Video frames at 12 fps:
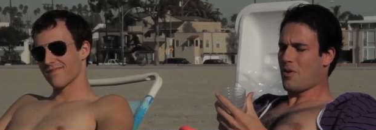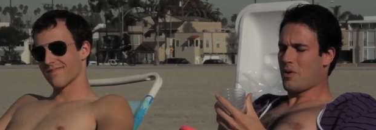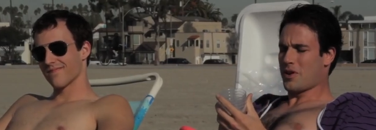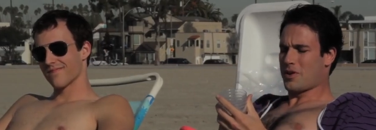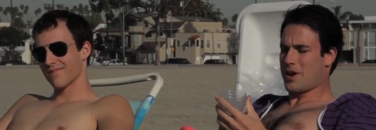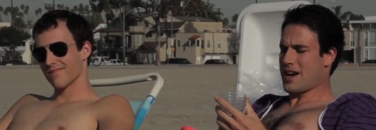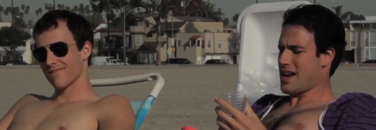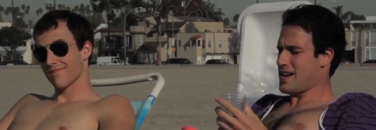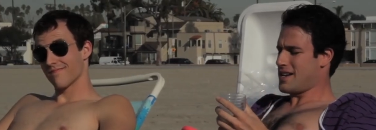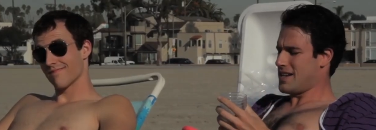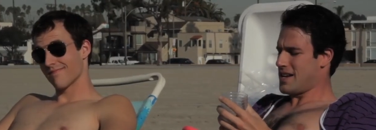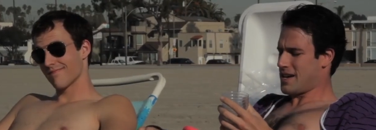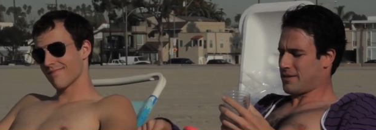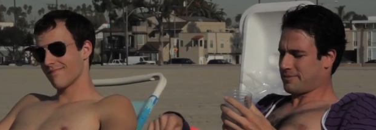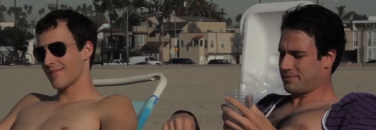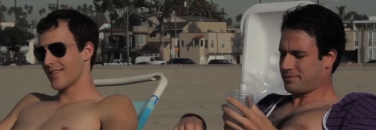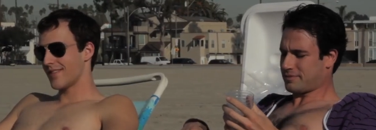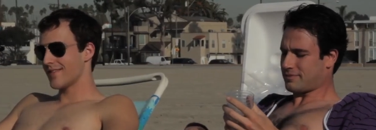Speaker 1: What a great idea. You
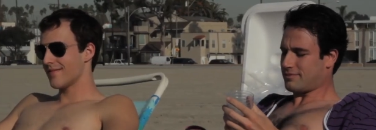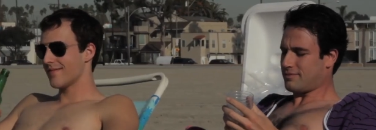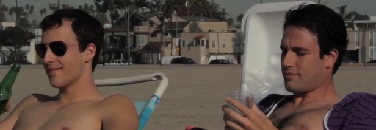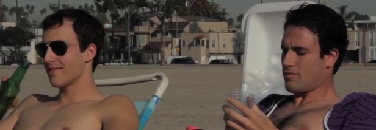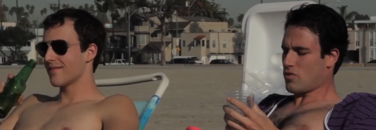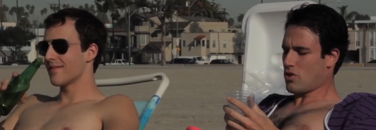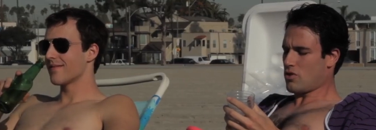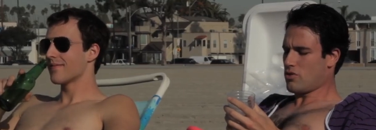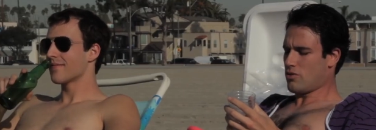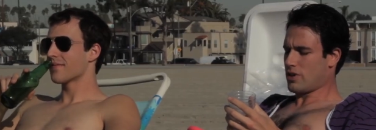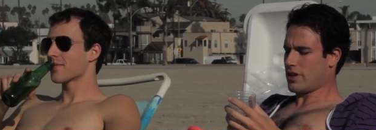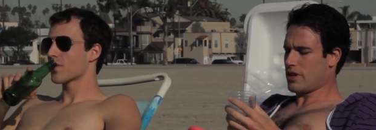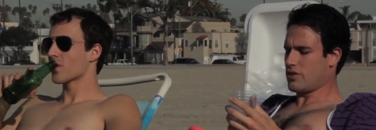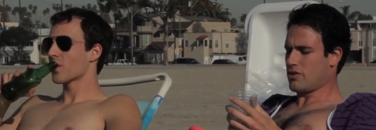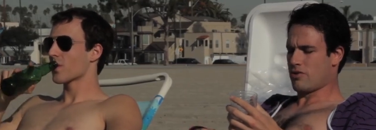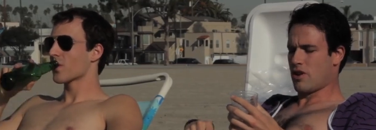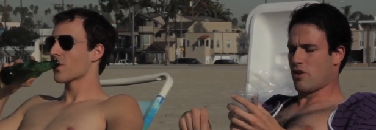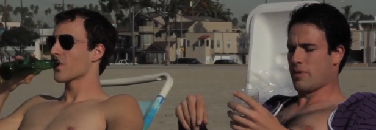hmm, really do
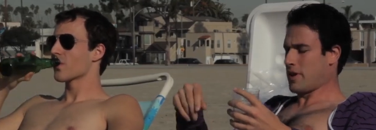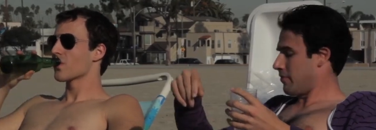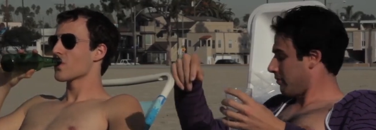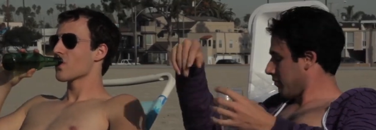know me.